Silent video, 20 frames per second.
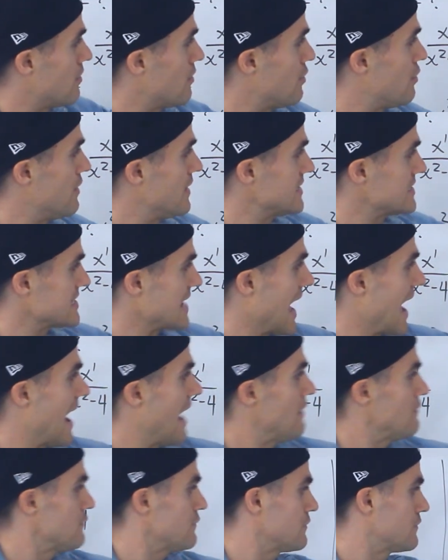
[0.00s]
this
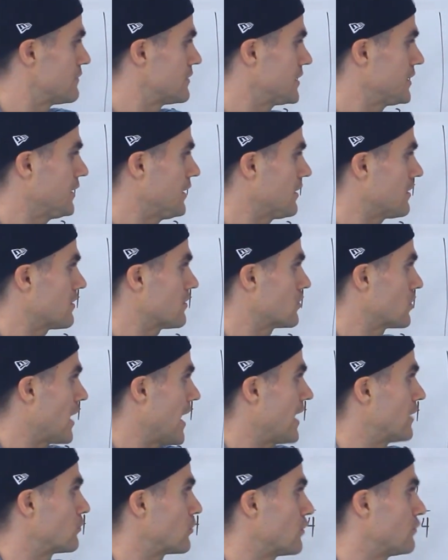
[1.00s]
half here
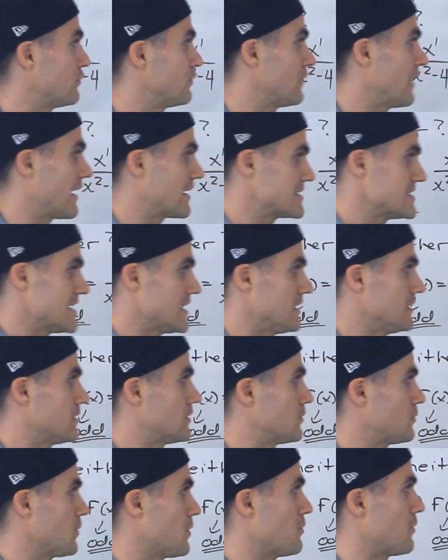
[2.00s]
and reflect it,
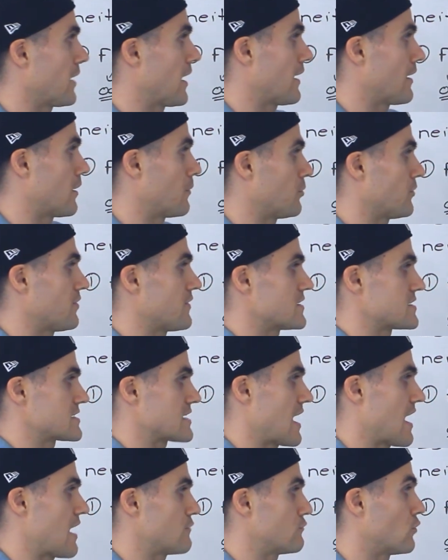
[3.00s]
we would end up with
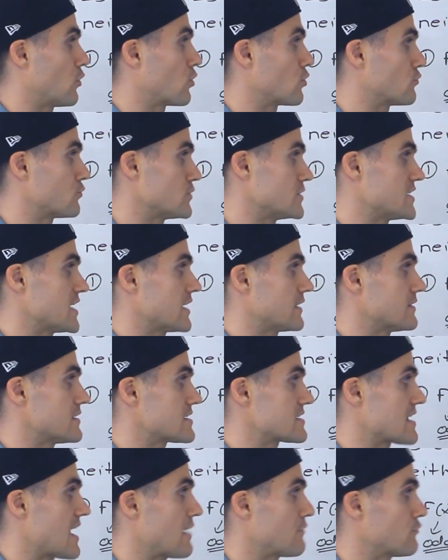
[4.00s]
this half. Or if we take
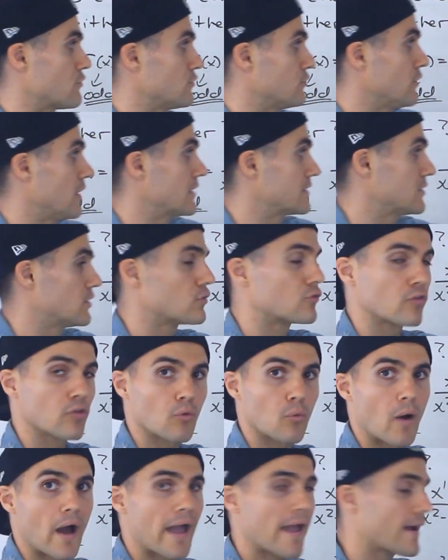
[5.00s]
this half, reflect it over
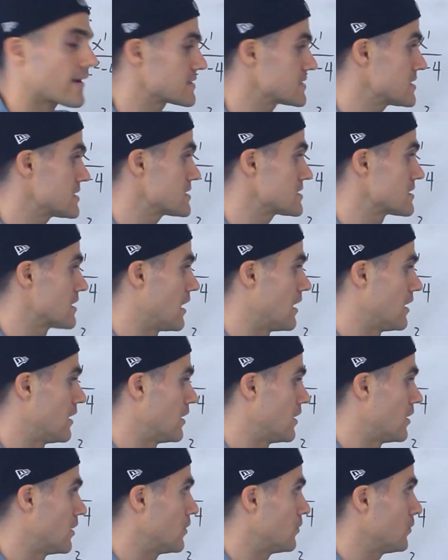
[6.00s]
the y-axis,
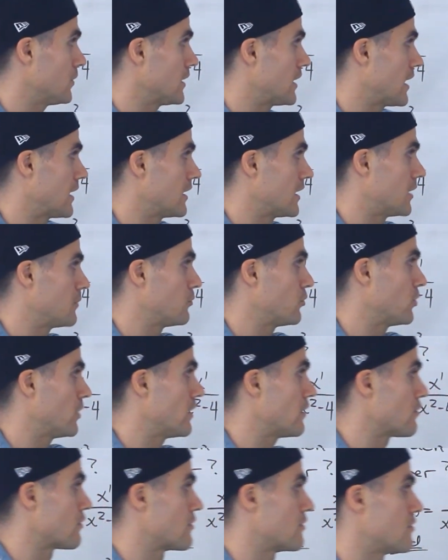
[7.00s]
we'd end up
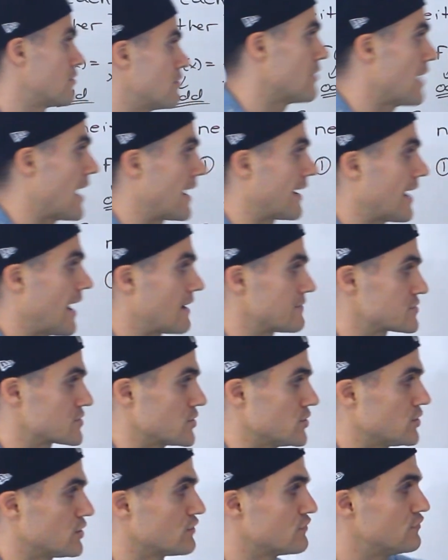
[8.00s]
with that half.
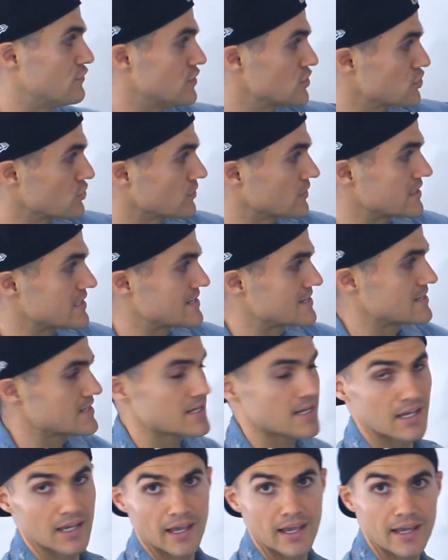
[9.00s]
So you can visually
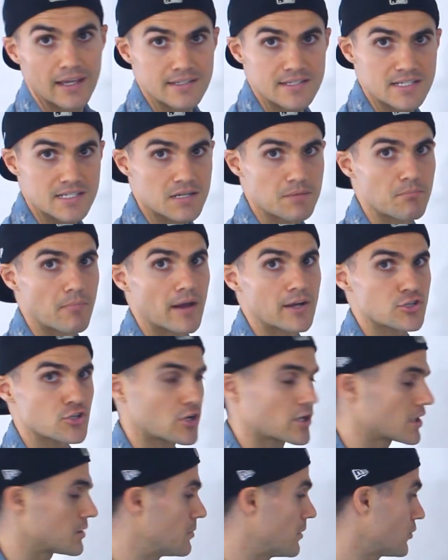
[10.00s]
see it's
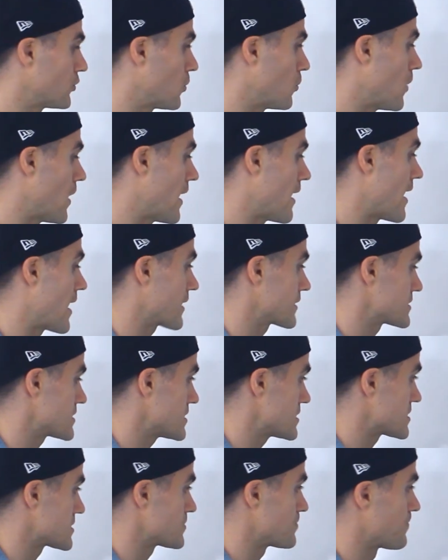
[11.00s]
symmetric about the
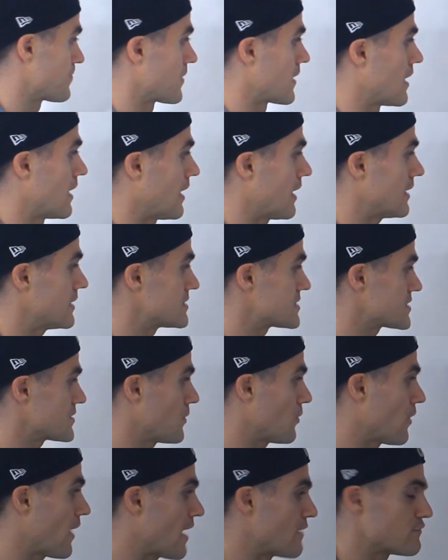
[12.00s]
y-axis. And
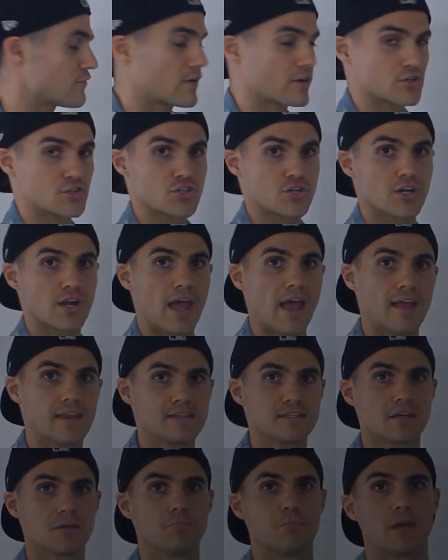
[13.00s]
so that function
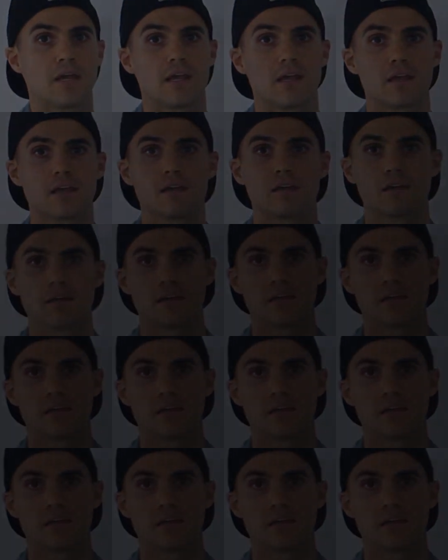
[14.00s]
ends up being